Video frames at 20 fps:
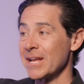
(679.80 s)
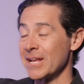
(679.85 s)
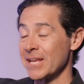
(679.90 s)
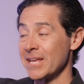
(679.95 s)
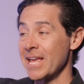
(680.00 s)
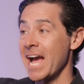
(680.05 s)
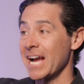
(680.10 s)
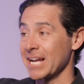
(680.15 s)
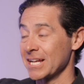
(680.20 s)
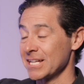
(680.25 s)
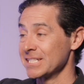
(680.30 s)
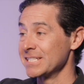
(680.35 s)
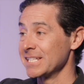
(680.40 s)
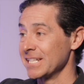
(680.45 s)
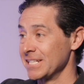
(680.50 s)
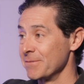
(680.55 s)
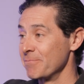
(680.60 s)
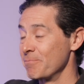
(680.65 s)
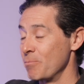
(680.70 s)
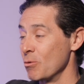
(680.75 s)
Yeah, because
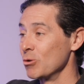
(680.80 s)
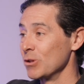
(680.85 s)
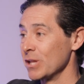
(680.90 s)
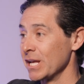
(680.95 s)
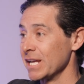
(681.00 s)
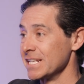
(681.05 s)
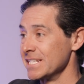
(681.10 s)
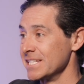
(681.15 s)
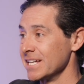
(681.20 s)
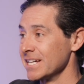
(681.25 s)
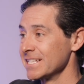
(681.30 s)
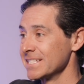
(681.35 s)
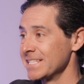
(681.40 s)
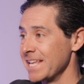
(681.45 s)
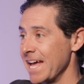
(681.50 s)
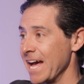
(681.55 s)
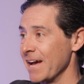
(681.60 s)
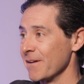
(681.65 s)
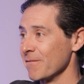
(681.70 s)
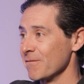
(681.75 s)
bootleg does
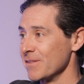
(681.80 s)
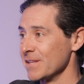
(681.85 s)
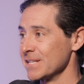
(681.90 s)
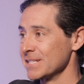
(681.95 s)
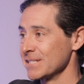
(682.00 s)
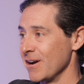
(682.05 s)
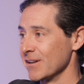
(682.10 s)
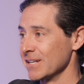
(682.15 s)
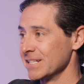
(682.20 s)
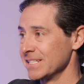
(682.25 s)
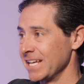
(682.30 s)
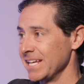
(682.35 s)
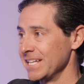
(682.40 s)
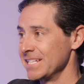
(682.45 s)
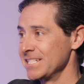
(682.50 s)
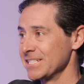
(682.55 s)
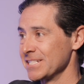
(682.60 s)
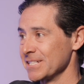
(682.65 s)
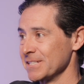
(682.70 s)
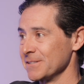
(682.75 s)
have this
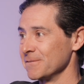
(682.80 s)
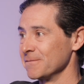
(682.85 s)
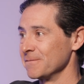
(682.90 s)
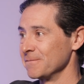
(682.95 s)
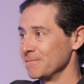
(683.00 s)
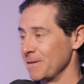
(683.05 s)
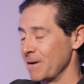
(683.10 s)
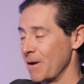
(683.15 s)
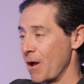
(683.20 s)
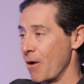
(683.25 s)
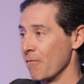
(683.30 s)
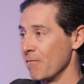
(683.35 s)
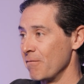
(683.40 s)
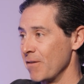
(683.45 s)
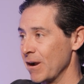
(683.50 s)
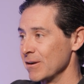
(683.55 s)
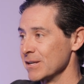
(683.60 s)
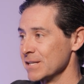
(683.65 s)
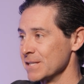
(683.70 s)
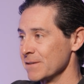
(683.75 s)
connotation of a
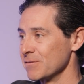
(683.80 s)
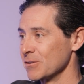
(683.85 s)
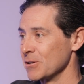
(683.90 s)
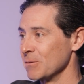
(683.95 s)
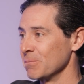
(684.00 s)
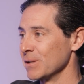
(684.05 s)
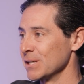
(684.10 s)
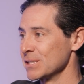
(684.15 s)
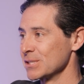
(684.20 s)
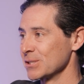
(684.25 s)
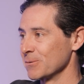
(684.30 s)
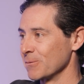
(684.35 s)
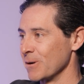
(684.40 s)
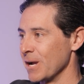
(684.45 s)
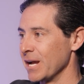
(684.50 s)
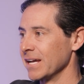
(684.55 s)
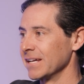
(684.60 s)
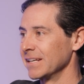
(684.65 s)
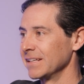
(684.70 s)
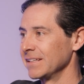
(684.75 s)
very difficult place to
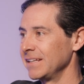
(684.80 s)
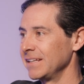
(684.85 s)
ride.